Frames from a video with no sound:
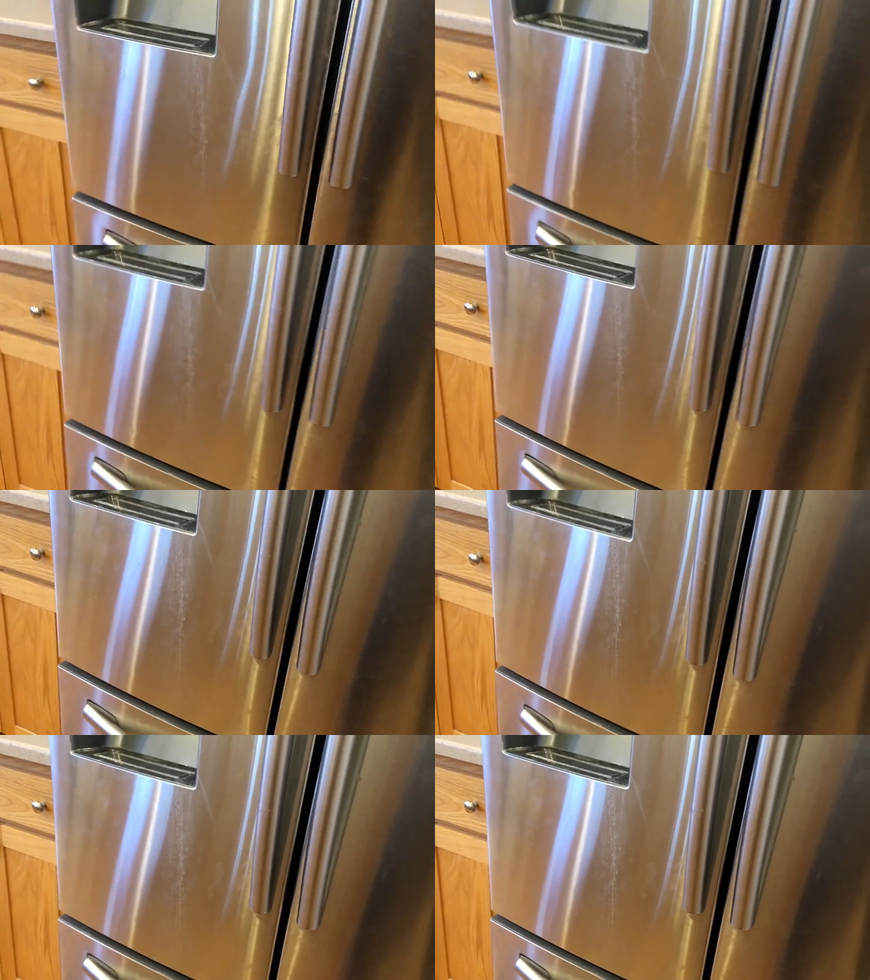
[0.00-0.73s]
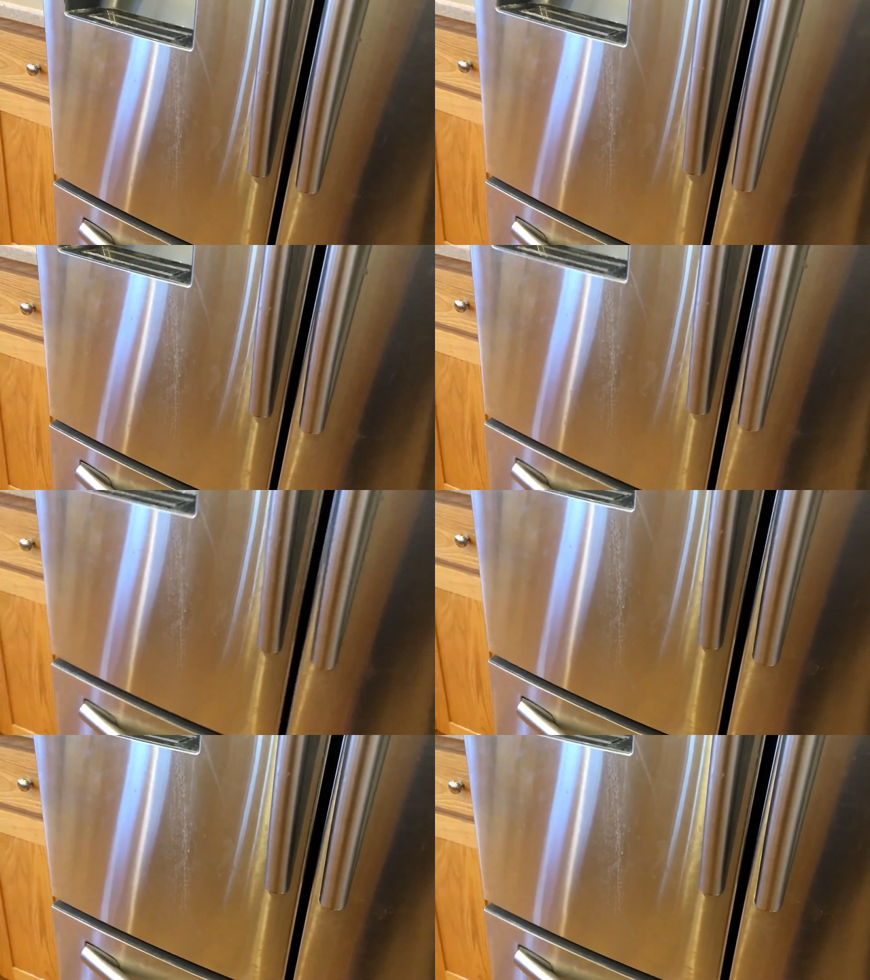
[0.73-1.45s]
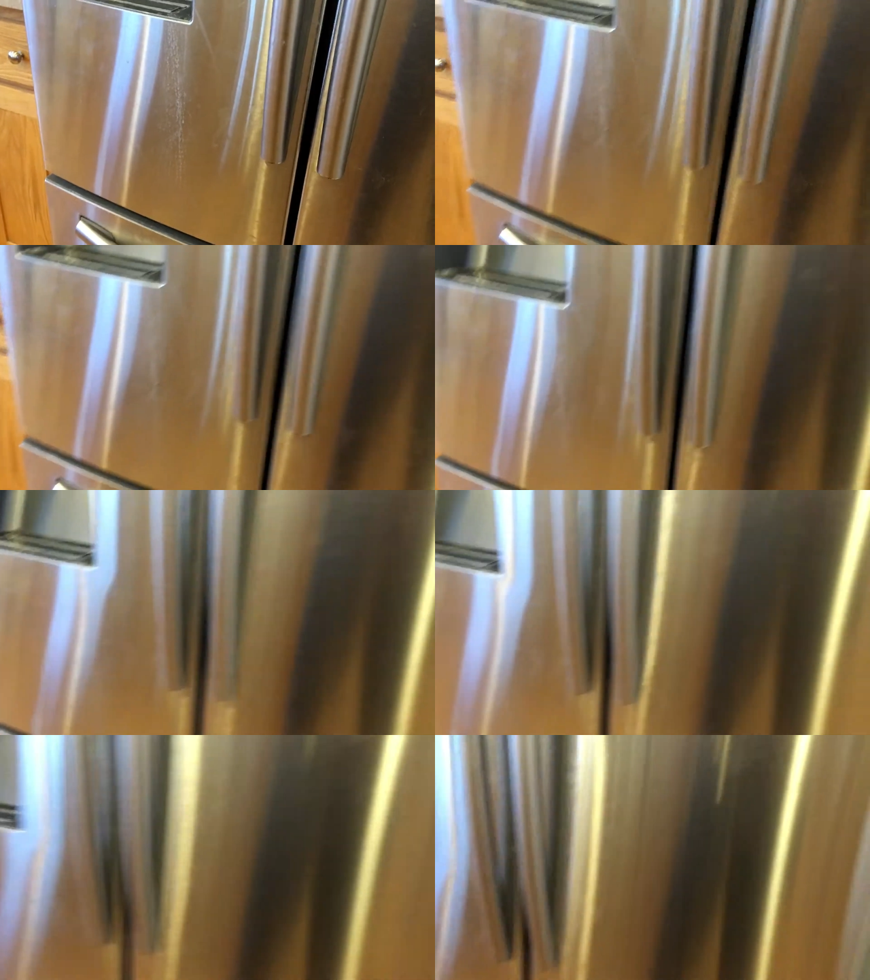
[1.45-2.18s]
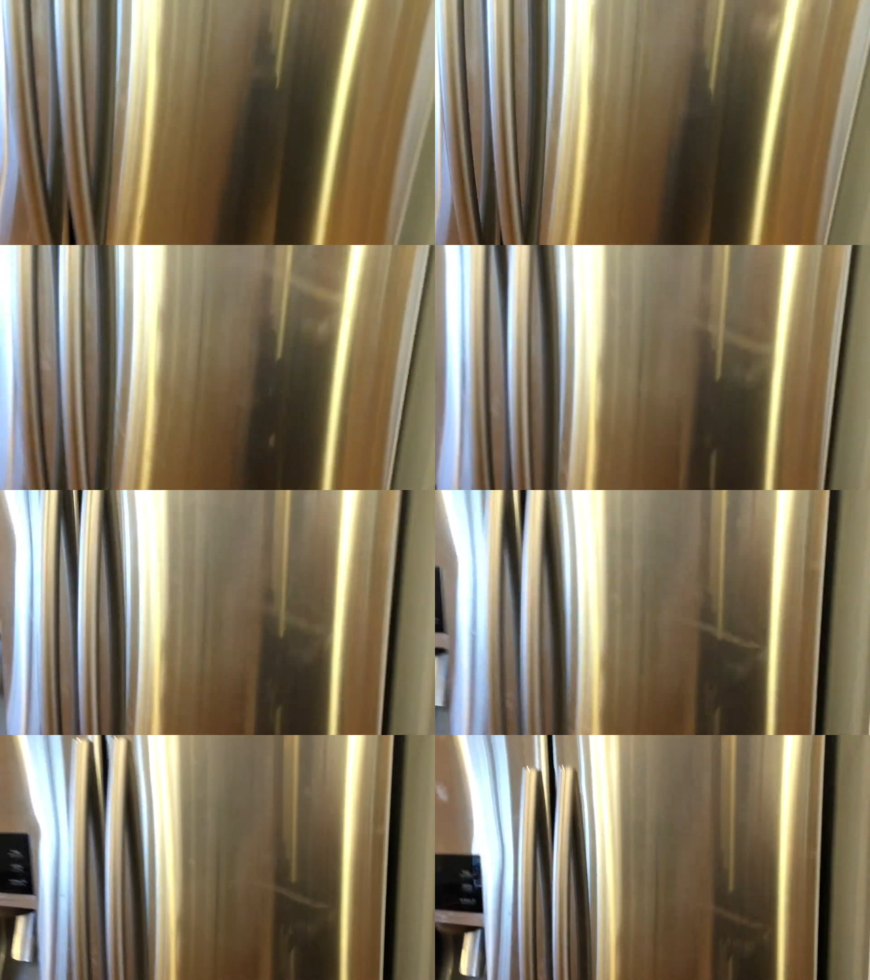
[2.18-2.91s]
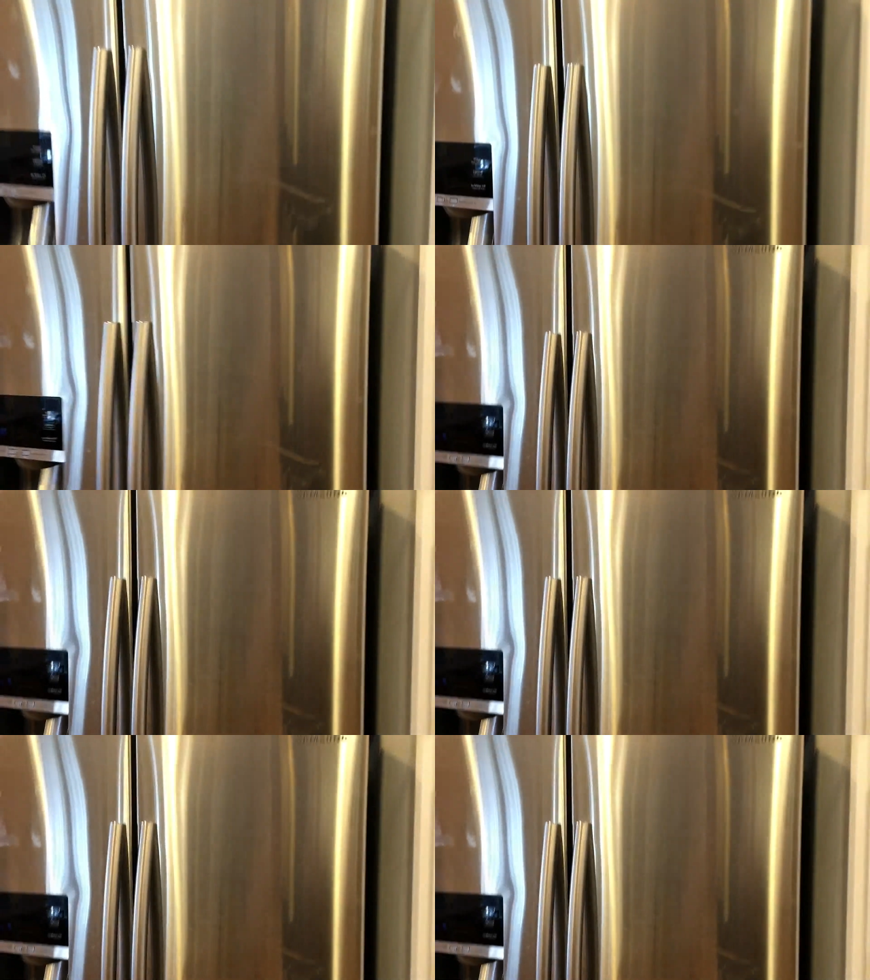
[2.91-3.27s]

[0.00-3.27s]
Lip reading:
No face is visible, so there are no lips to read.